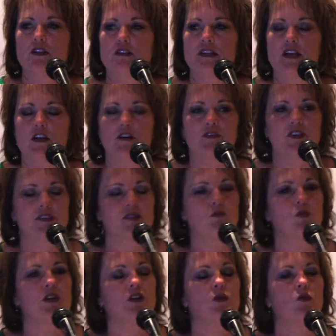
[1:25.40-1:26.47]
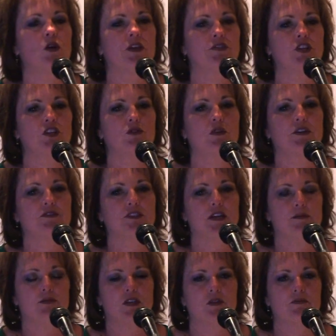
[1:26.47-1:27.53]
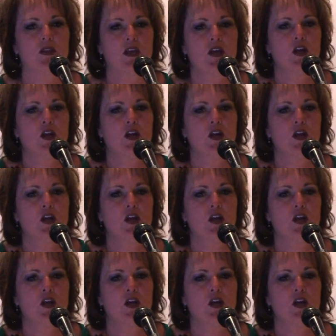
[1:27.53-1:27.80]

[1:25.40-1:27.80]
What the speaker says: good care of us, and we don't want the UFW.